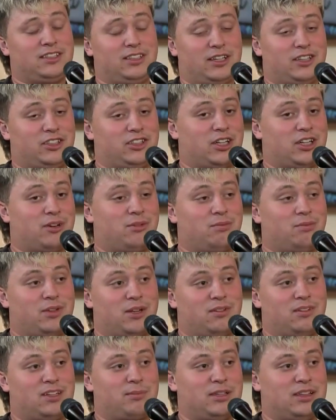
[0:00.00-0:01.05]
you at a show,
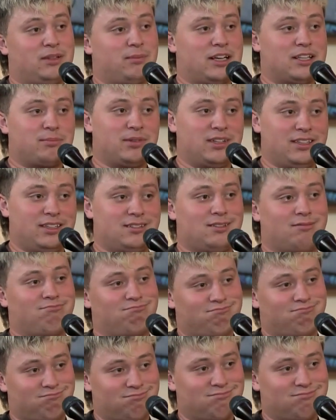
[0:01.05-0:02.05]
though. That'd be the best place. Yeah,